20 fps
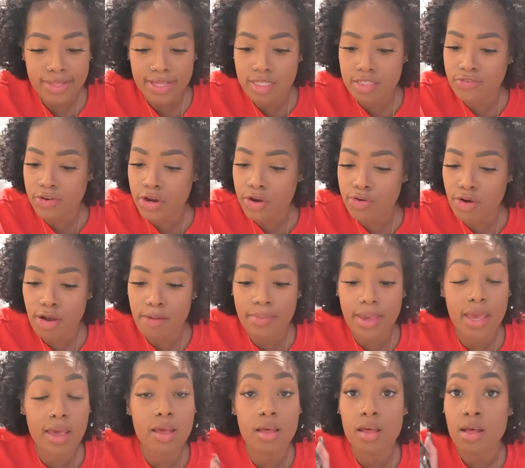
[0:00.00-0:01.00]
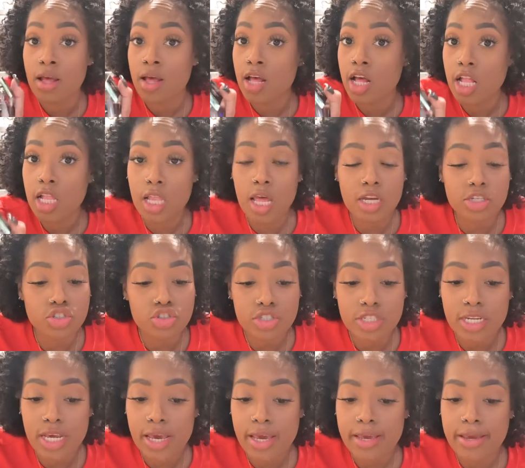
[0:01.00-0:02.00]
It's very grown man. Laundry
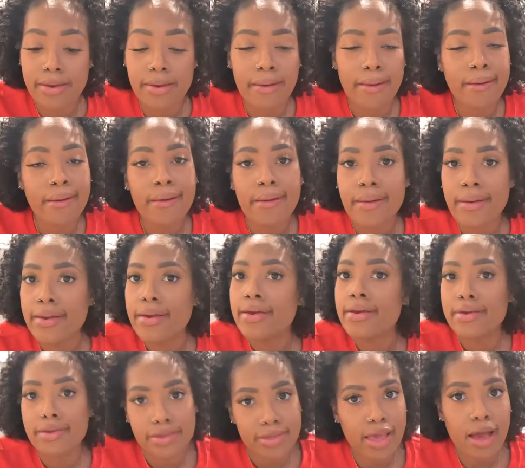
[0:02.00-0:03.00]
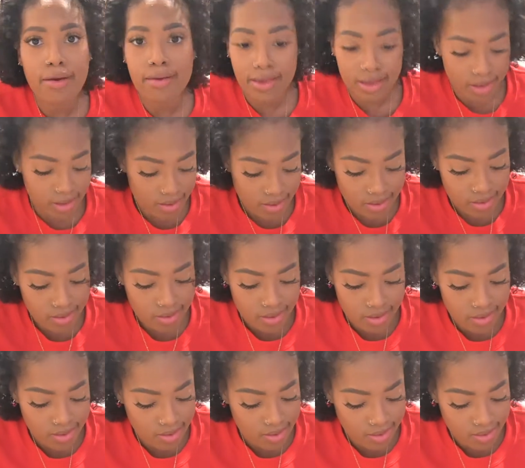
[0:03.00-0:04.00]
day, y'all get it.
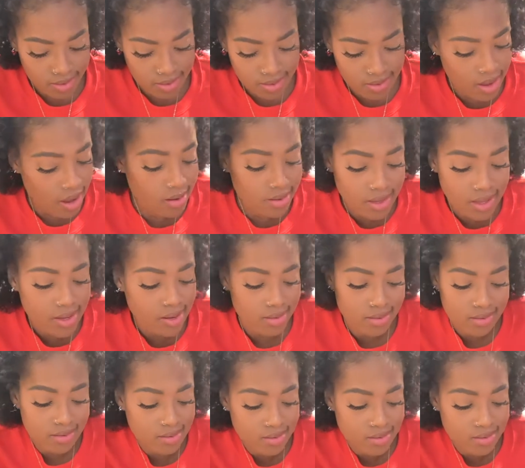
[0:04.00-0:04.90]
Y'all get it.